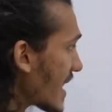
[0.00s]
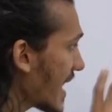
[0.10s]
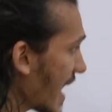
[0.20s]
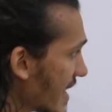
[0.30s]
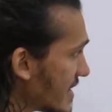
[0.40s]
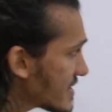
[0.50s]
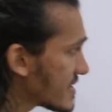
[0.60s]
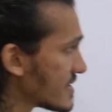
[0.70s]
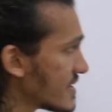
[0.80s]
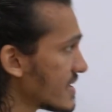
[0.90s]
And
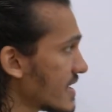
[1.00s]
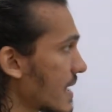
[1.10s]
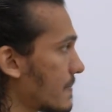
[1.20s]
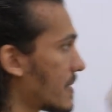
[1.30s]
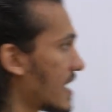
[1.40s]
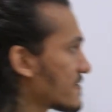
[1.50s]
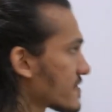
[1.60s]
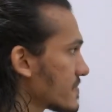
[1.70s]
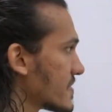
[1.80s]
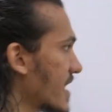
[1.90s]
apart
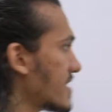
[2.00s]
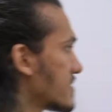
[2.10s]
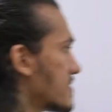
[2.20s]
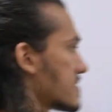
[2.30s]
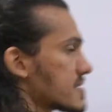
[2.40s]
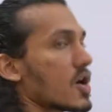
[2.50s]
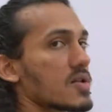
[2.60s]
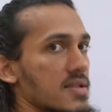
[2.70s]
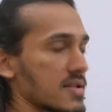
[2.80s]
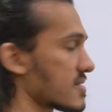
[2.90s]
from that, this is
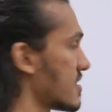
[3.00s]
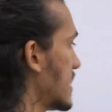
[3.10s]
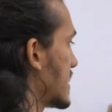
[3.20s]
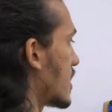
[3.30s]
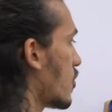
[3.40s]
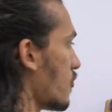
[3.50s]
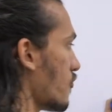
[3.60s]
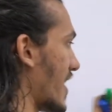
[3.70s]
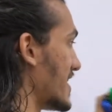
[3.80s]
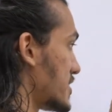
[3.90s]
dorsal. Now
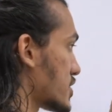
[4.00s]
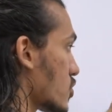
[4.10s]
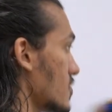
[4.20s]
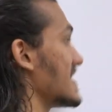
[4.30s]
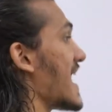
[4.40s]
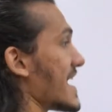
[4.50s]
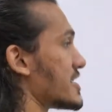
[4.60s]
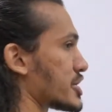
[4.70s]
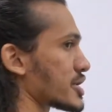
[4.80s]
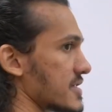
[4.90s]

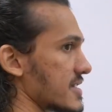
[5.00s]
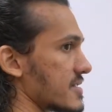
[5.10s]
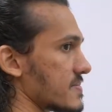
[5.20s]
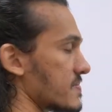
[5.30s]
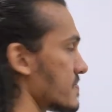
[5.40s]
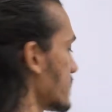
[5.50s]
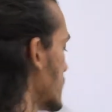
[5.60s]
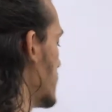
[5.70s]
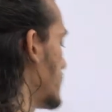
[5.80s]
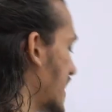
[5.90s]
ventrolaterally,
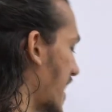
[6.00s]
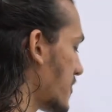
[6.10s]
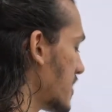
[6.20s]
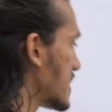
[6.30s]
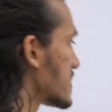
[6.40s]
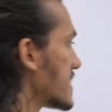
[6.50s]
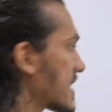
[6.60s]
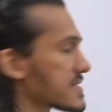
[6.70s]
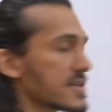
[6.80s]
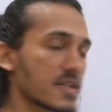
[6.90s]
we have the next
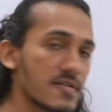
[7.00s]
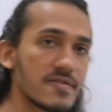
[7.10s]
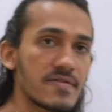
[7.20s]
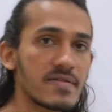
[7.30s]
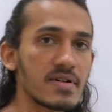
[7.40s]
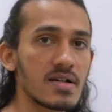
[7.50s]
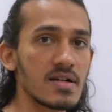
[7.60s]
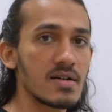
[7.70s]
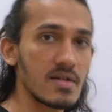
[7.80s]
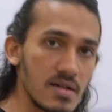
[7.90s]
set of
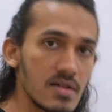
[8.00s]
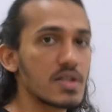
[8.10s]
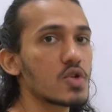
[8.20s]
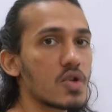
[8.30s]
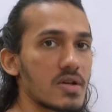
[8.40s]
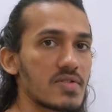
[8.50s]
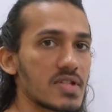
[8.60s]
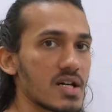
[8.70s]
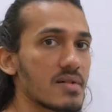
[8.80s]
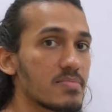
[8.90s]
neurons which
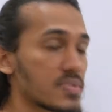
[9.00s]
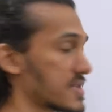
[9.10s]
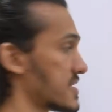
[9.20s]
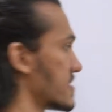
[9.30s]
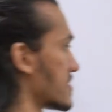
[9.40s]
are present.